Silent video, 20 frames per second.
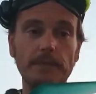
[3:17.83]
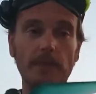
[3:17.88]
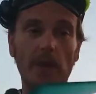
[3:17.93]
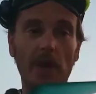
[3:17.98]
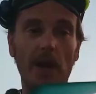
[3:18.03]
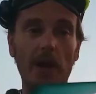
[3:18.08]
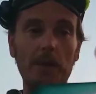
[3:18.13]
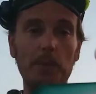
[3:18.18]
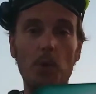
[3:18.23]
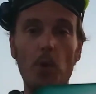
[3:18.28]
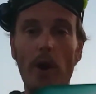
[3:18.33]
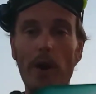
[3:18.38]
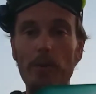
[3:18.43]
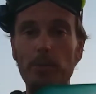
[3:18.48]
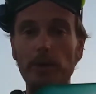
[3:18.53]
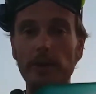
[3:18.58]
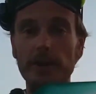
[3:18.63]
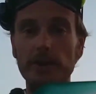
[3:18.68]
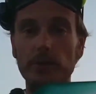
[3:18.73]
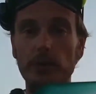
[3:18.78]
quite
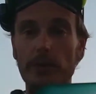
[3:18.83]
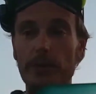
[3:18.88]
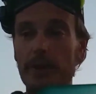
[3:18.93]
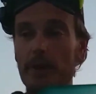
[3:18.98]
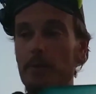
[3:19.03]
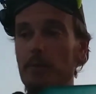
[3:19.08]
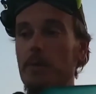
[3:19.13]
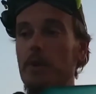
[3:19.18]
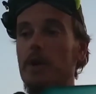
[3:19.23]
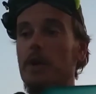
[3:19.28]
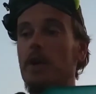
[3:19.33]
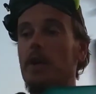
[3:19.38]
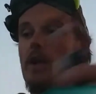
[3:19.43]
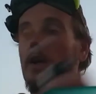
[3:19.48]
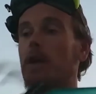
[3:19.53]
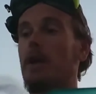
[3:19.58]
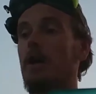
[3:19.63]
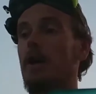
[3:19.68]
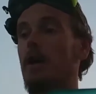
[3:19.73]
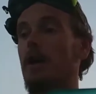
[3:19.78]
pleased with them.
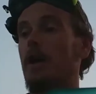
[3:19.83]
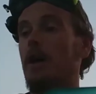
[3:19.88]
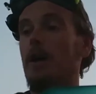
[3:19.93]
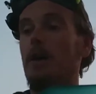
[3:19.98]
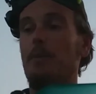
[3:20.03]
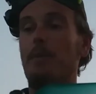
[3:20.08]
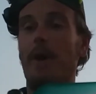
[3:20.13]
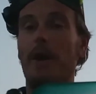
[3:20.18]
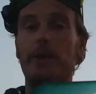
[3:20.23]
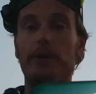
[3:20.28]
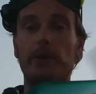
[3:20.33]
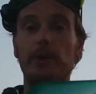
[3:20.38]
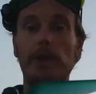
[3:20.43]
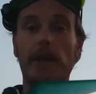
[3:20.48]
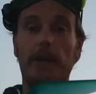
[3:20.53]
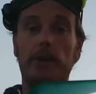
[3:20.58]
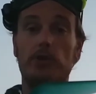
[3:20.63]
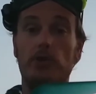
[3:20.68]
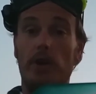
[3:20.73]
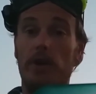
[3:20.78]
My other
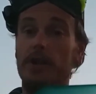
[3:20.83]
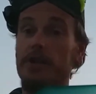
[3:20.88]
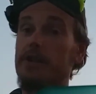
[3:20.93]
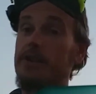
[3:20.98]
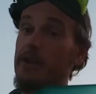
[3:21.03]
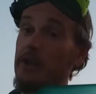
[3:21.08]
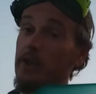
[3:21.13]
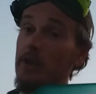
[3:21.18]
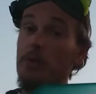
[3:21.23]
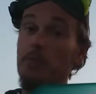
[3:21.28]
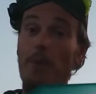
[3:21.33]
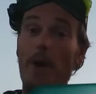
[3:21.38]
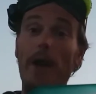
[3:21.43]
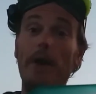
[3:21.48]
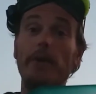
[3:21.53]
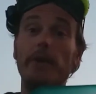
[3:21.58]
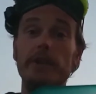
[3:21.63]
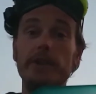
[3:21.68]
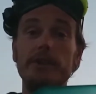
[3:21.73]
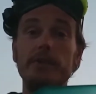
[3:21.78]
Electrons, they're good
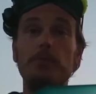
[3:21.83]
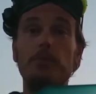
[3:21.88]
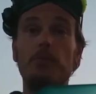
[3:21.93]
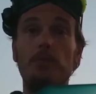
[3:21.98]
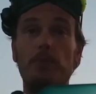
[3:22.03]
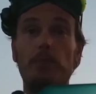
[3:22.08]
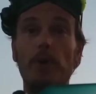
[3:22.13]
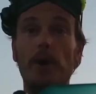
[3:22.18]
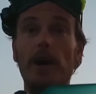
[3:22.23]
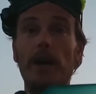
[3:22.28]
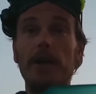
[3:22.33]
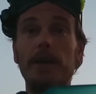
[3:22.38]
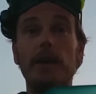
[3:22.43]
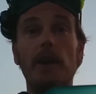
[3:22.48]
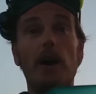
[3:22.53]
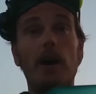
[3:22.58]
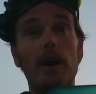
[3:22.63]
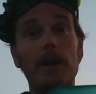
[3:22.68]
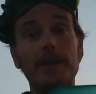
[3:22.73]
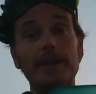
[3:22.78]
batteries, but
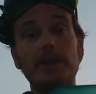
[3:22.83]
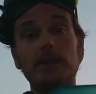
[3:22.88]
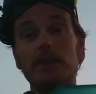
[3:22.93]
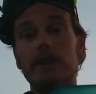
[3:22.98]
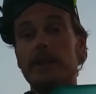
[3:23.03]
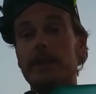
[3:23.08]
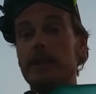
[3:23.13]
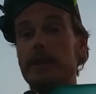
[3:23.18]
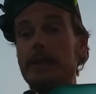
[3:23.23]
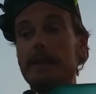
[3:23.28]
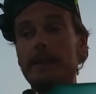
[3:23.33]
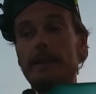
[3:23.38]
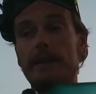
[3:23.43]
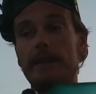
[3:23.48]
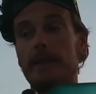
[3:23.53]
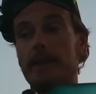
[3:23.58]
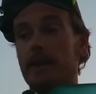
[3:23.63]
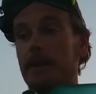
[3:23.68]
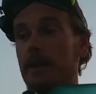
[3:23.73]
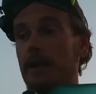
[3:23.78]
honestly,
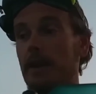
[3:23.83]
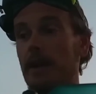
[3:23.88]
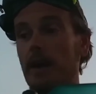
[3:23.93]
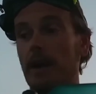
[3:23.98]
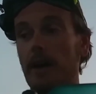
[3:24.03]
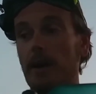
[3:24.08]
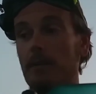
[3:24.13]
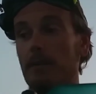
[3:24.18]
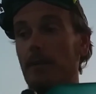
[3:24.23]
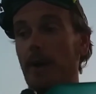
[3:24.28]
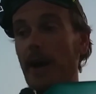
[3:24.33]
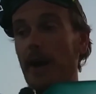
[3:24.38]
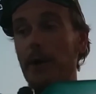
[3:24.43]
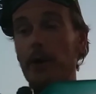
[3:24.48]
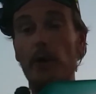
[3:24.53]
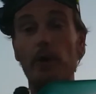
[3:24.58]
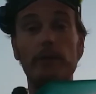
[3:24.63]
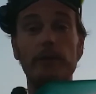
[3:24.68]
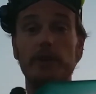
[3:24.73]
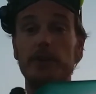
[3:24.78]
I don't know if
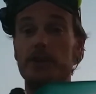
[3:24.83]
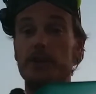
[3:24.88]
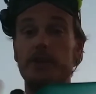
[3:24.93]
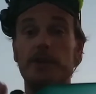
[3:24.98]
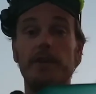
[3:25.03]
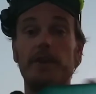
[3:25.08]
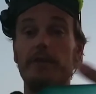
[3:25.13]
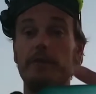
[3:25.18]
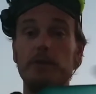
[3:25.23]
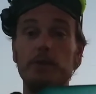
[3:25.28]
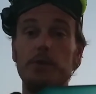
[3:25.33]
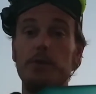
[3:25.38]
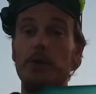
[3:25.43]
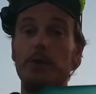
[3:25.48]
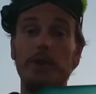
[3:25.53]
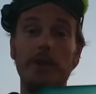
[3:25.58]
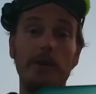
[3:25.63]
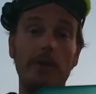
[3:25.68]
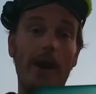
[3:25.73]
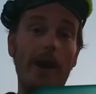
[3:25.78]
it's just the difference between the
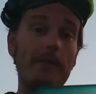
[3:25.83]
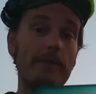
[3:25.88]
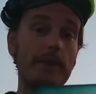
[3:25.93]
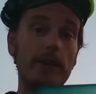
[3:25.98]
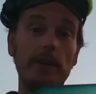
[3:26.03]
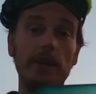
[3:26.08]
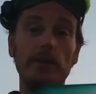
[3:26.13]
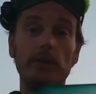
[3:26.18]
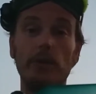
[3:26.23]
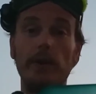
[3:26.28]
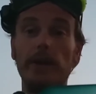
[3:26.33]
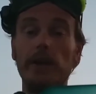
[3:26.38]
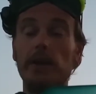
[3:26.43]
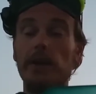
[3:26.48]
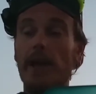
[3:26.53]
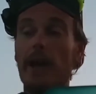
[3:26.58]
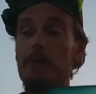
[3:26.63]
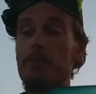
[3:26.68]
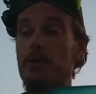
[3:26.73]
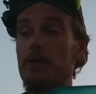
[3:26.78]
graphene and the regular
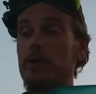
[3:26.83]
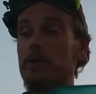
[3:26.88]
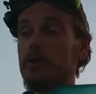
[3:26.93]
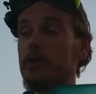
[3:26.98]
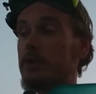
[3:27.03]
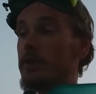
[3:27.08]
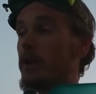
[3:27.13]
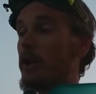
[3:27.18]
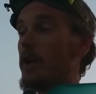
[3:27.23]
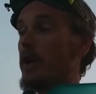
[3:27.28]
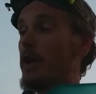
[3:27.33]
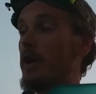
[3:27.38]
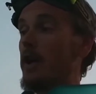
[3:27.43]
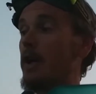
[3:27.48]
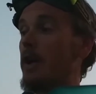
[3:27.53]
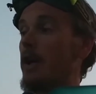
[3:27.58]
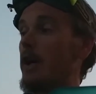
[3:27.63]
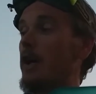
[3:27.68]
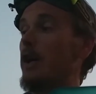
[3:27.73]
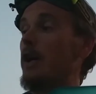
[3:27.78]
lipos,
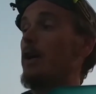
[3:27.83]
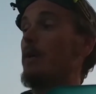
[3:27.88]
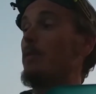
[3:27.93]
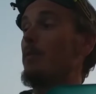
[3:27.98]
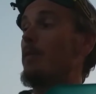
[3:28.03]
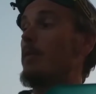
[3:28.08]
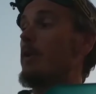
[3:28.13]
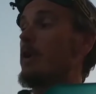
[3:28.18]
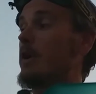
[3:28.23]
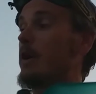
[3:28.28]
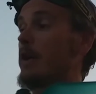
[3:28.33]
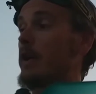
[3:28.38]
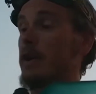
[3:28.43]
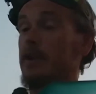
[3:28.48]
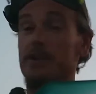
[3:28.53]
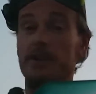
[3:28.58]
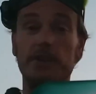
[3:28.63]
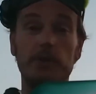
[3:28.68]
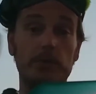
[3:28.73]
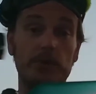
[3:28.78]
because this
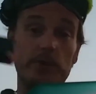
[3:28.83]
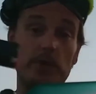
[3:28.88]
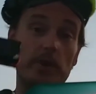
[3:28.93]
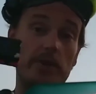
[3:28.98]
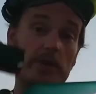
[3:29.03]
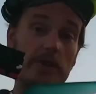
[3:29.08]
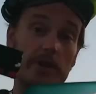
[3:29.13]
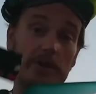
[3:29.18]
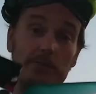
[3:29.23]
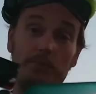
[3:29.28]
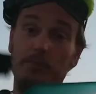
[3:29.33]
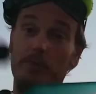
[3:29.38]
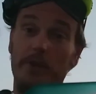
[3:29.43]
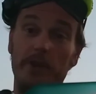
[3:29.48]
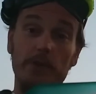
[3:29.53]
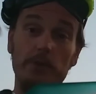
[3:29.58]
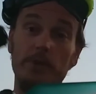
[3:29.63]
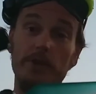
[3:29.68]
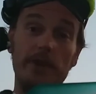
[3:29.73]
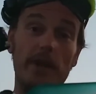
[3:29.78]
one's
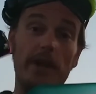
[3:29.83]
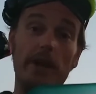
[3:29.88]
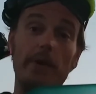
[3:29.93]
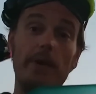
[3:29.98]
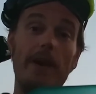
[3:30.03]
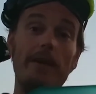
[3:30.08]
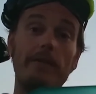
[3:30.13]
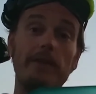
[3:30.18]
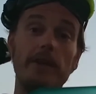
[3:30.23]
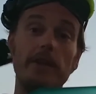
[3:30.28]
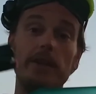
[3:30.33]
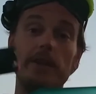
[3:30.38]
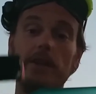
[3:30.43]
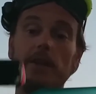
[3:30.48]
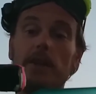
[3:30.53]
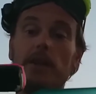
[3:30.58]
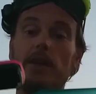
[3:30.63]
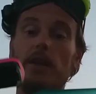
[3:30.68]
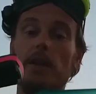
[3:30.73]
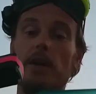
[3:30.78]
not a graphene,
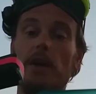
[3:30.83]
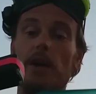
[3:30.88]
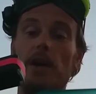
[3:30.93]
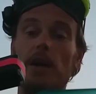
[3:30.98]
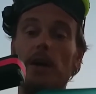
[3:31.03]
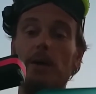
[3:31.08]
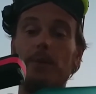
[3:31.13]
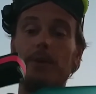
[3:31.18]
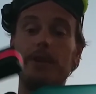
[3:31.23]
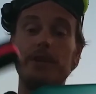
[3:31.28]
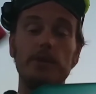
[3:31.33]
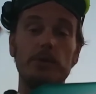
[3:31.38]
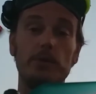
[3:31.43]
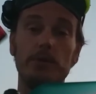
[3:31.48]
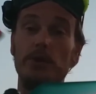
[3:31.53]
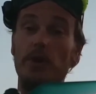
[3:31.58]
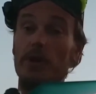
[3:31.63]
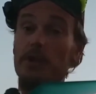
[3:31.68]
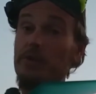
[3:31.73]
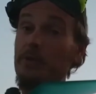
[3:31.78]
and this one's
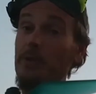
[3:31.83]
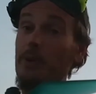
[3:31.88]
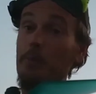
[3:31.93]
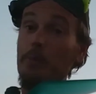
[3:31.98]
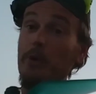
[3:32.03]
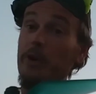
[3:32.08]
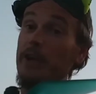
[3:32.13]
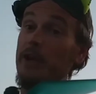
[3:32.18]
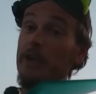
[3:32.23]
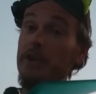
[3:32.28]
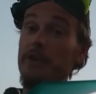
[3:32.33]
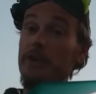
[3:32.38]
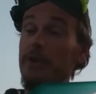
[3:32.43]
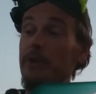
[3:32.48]
always ripped pretty good too.